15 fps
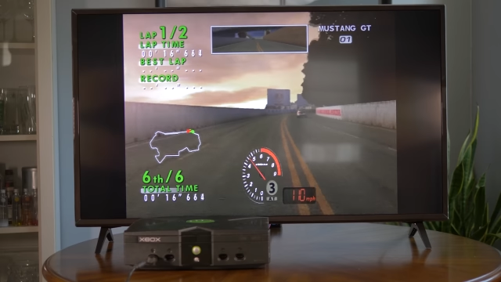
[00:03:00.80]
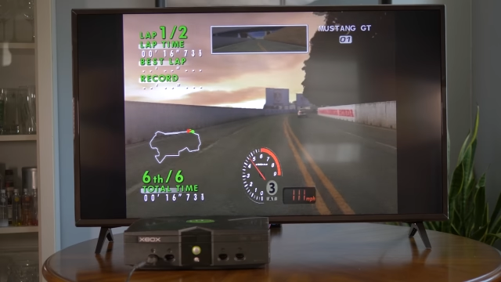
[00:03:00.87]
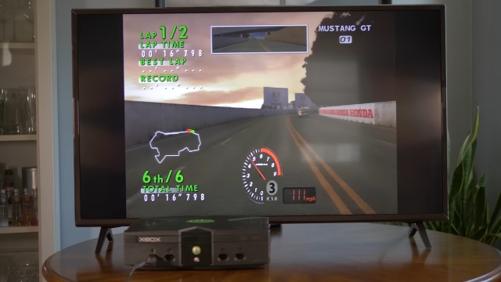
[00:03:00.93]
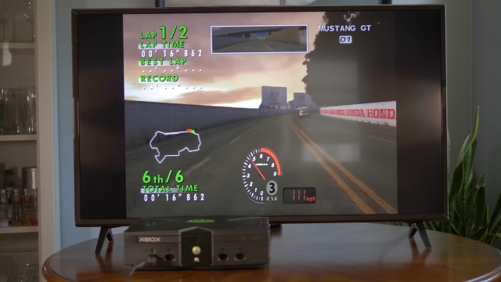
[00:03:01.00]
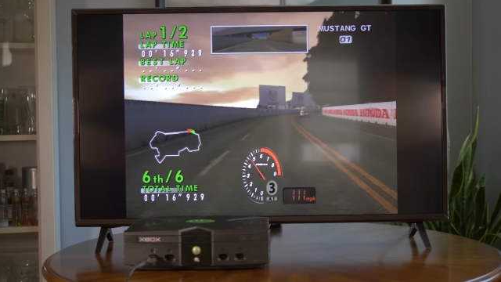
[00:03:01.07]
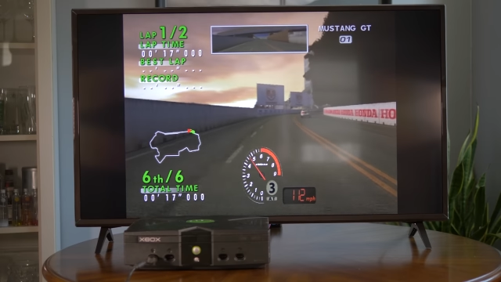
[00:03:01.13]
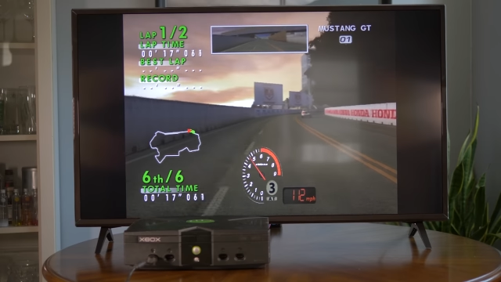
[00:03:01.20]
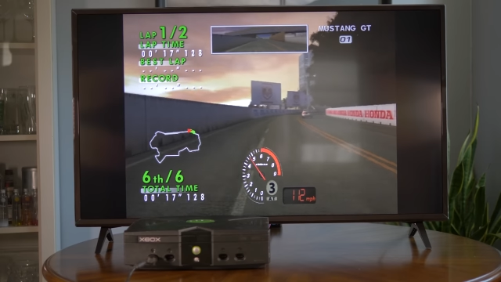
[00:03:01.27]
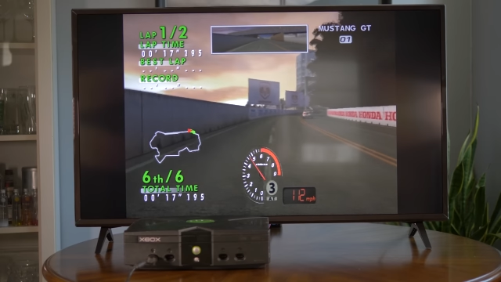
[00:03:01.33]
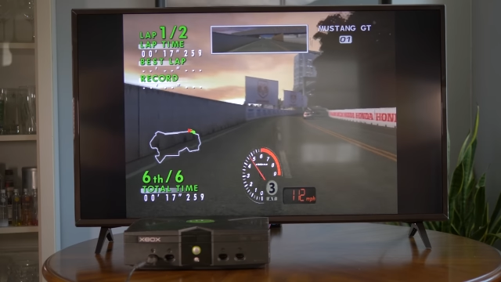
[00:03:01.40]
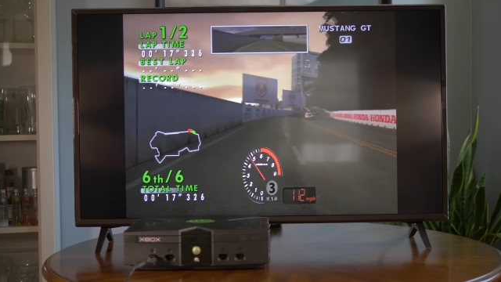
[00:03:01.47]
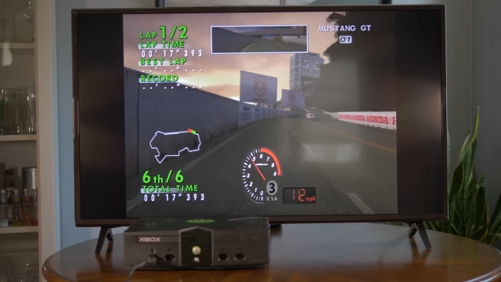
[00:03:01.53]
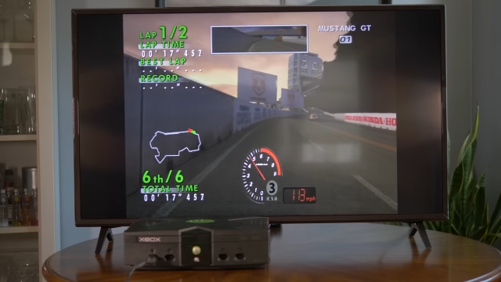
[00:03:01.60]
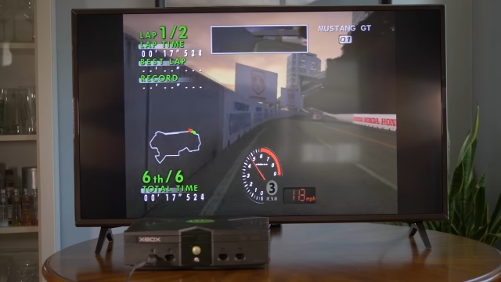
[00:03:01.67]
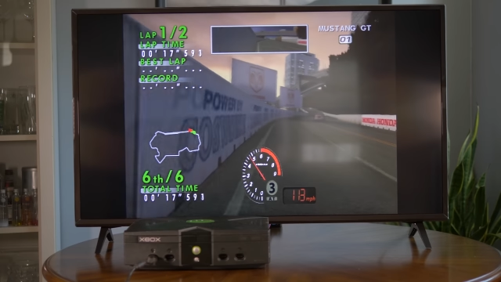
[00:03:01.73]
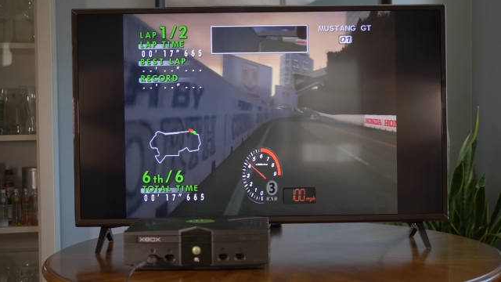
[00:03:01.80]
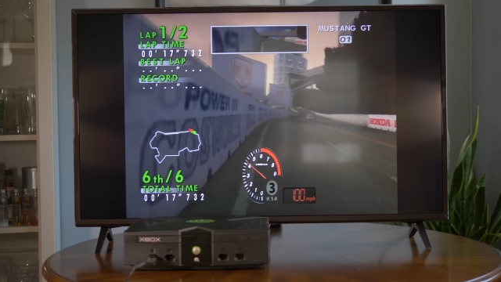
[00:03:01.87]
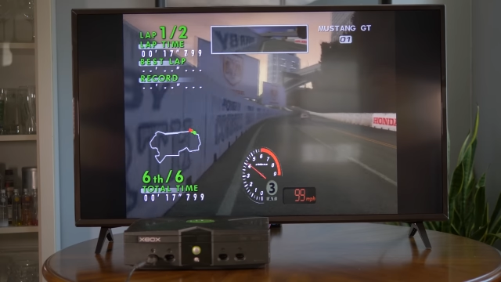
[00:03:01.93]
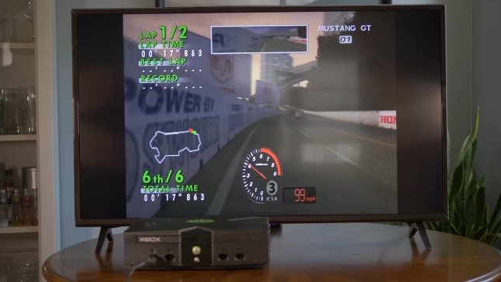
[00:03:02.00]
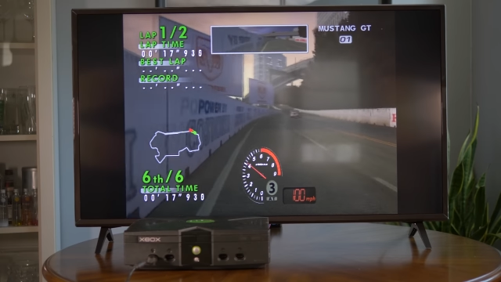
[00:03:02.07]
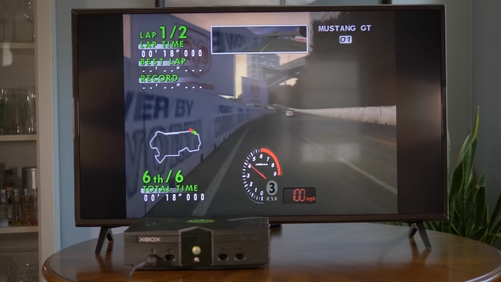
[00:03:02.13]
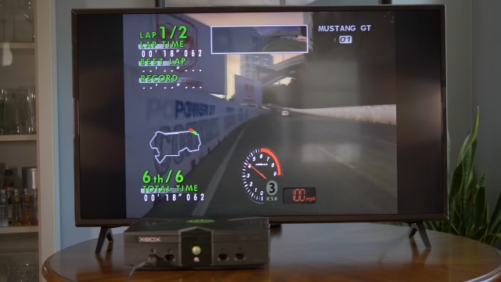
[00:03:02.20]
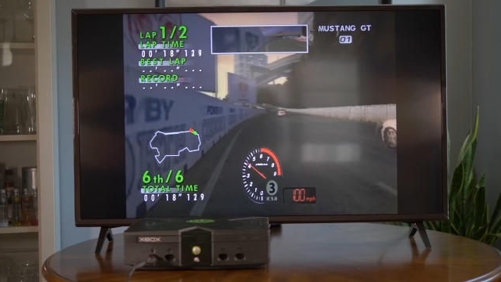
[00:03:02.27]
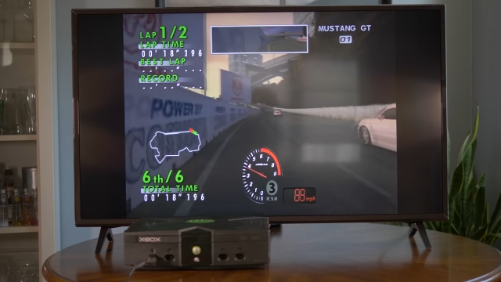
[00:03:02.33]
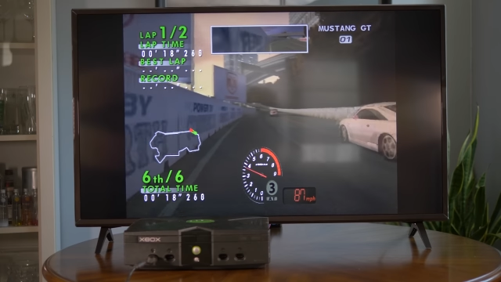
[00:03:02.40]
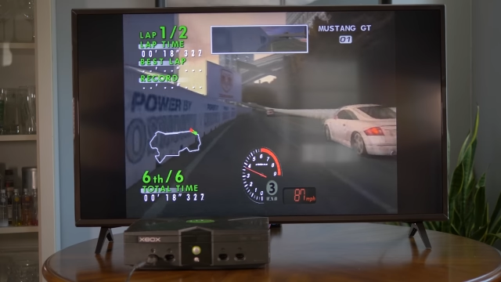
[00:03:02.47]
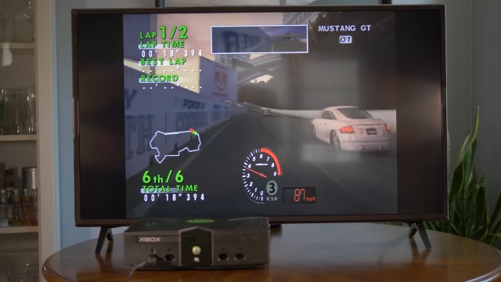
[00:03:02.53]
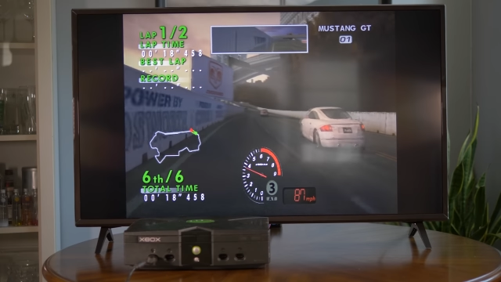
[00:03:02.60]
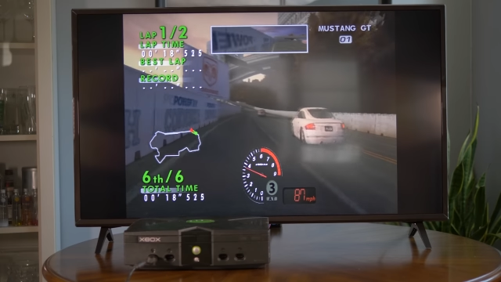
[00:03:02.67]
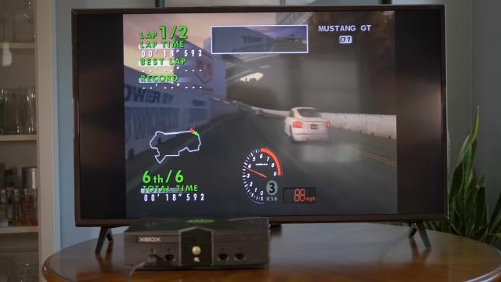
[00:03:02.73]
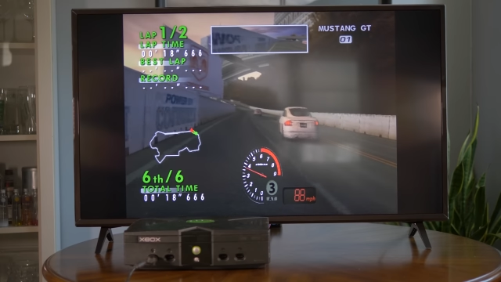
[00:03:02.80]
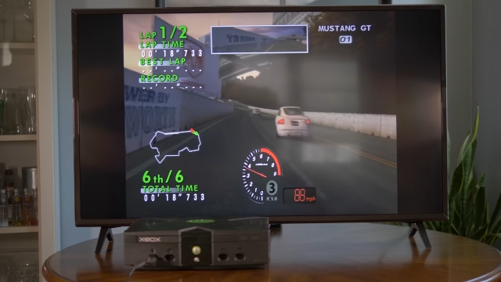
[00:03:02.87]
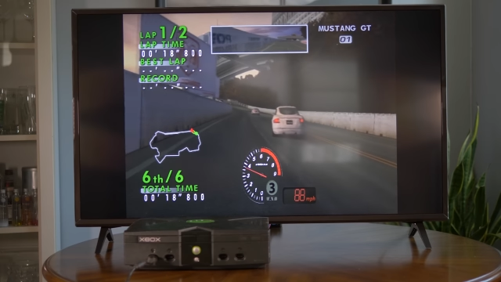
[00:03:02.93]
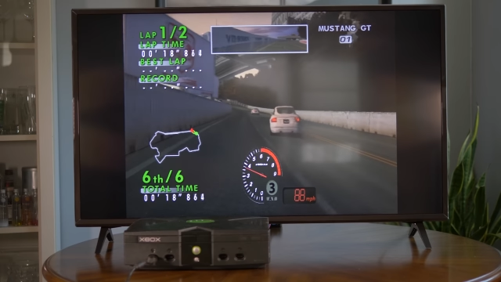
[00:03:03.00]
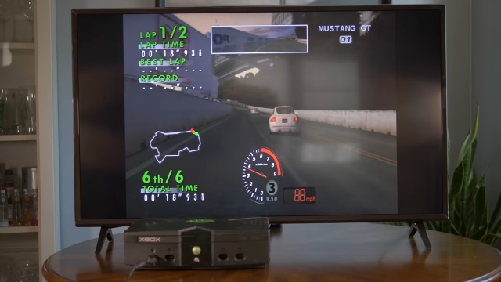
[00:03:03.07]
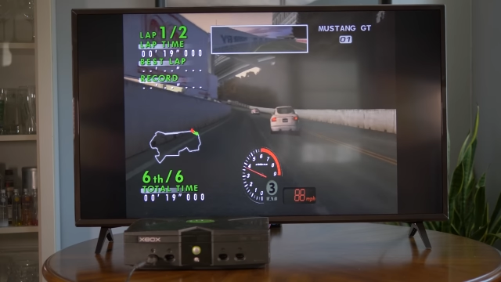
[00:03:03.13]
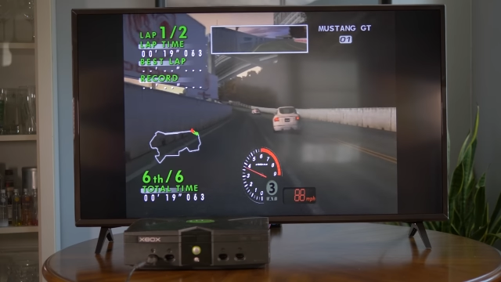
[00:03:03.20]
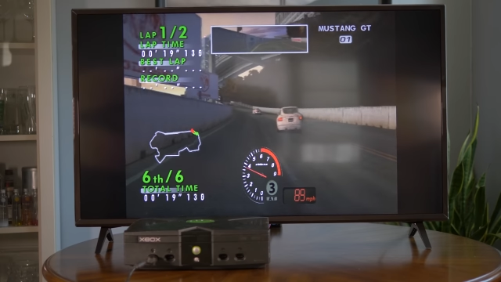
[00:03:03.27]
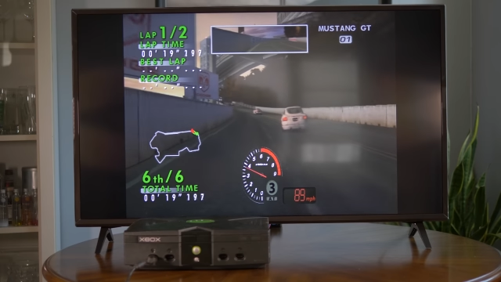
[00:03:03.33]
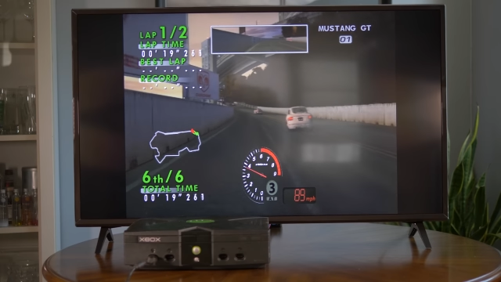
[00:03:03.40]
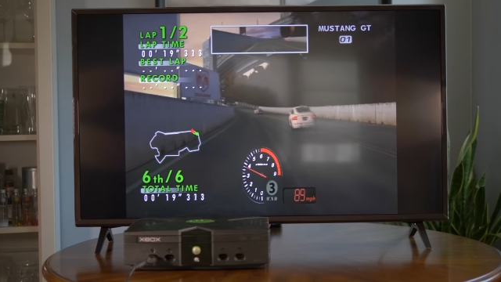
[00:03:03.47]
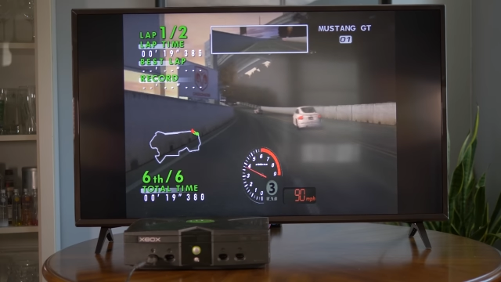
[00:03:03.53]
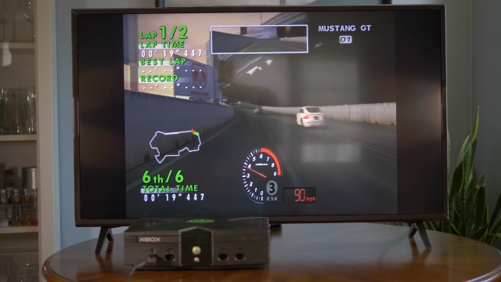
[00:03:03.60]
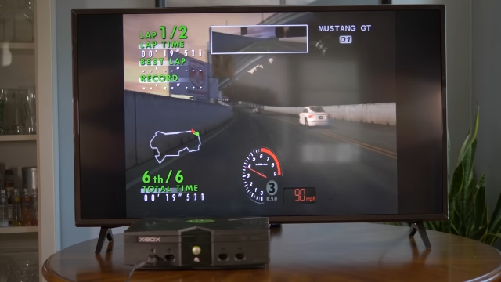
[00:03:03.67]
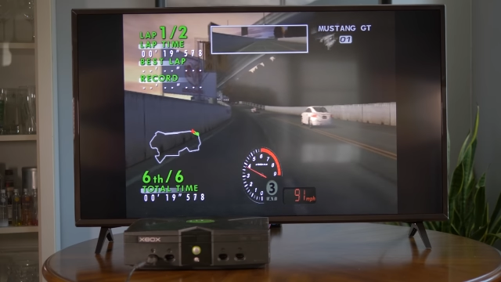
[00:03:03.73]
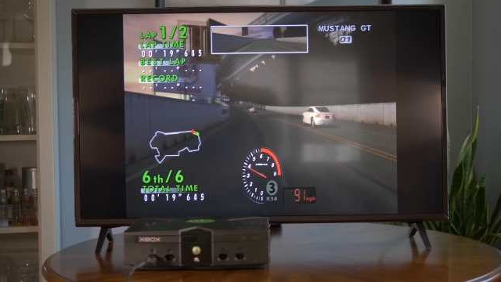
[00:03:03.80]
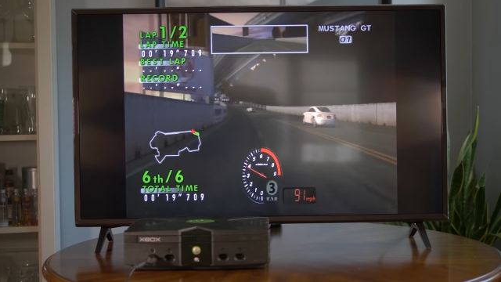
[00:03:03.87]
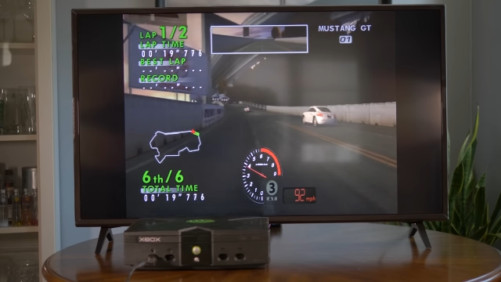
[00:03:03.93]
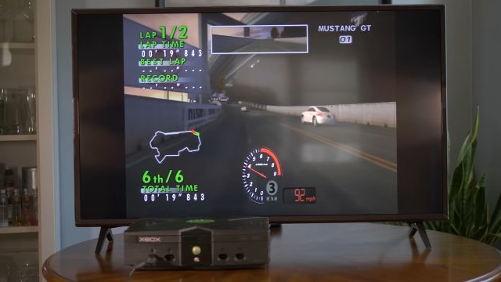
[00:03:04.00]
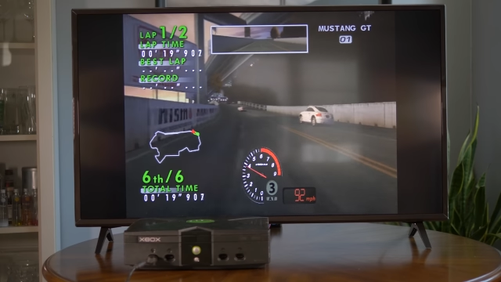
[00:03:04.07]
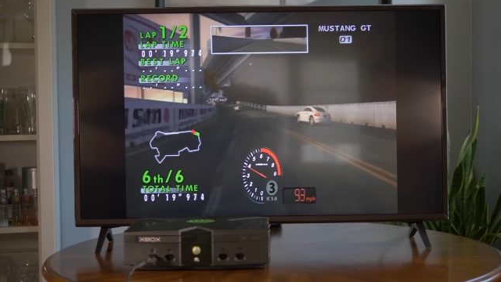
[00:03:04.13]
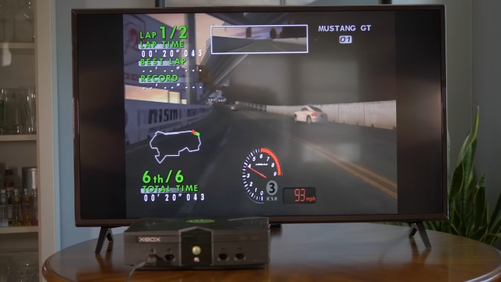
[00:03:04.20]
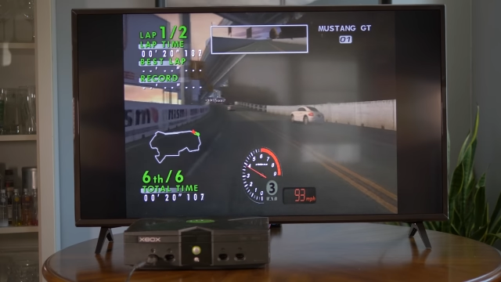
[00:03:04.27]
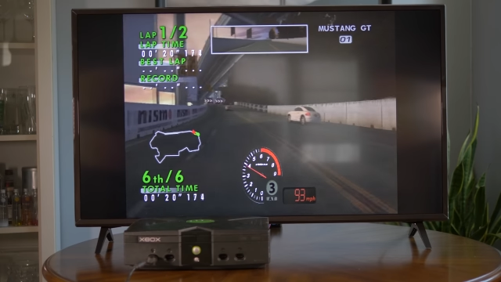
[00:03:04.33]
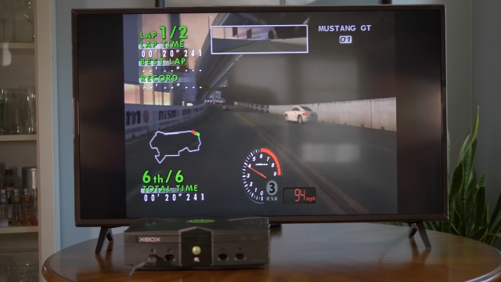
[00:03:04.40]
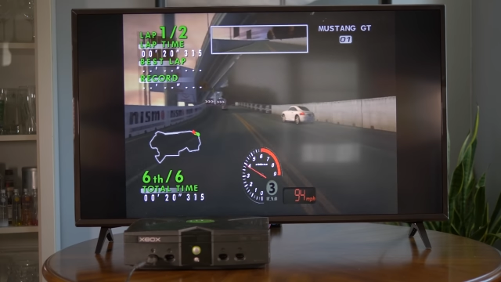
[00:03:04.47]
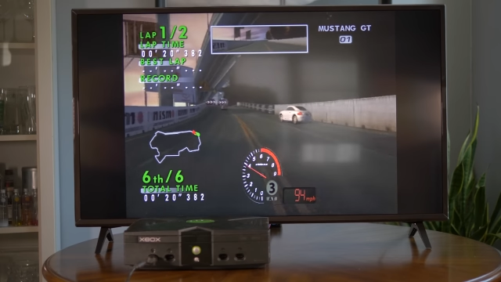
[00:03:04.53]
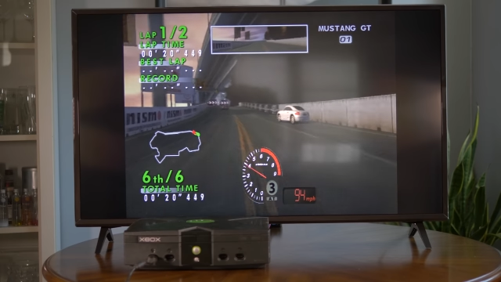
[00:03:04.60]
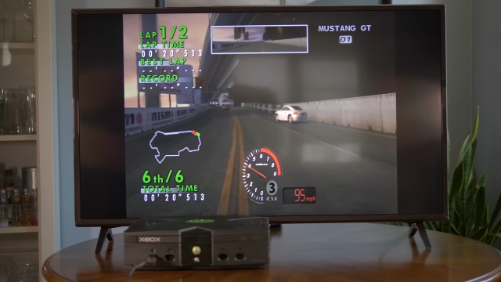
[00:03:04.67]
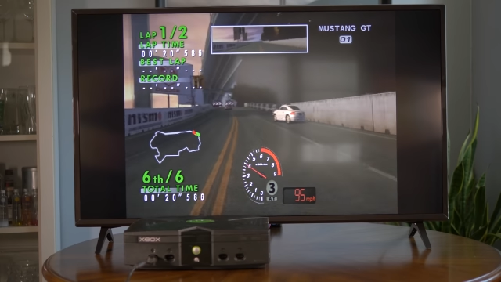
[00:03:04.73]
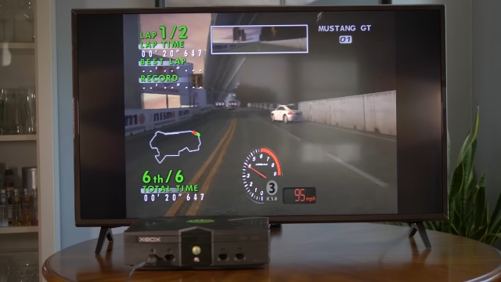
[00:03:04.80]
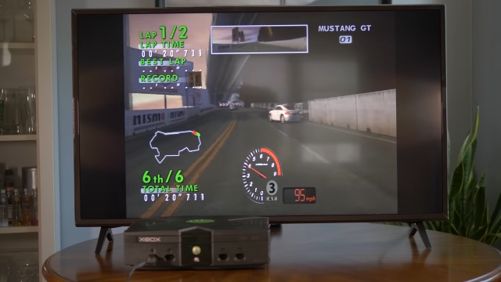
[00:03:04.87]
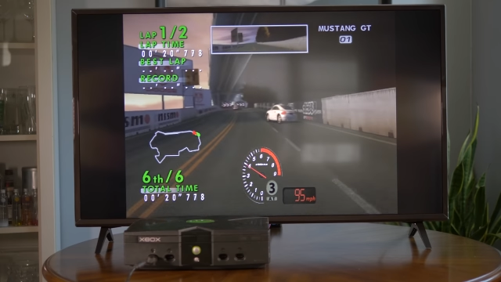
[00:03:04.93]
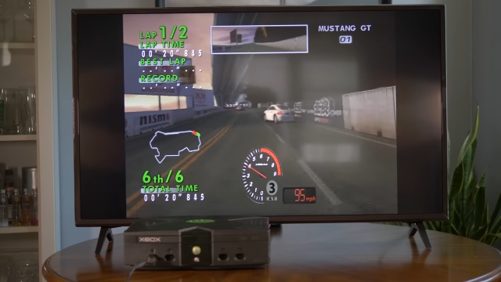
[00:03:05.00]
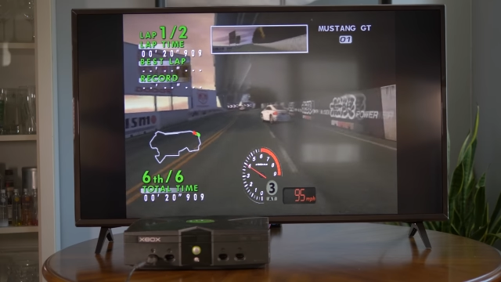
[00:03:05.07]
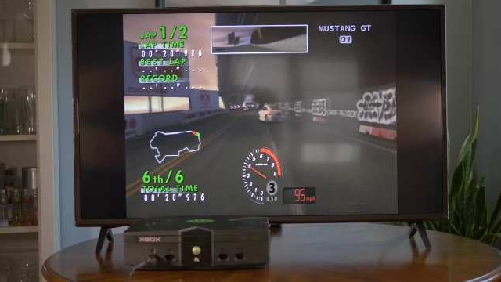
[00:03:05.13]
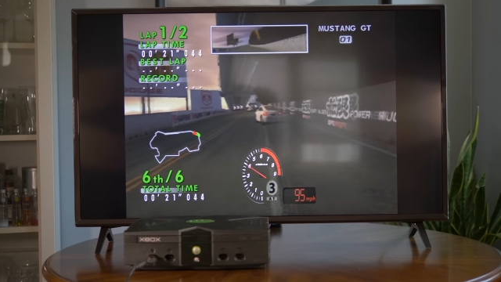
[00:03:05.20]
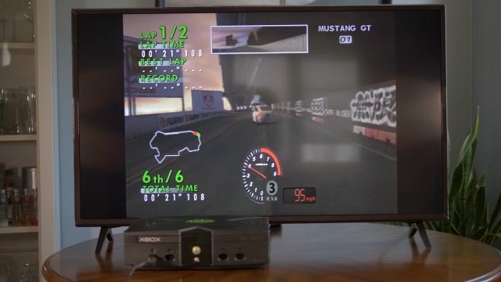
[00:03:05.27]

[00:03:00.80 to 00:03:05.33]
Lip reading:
Nobody's mouth can be seen.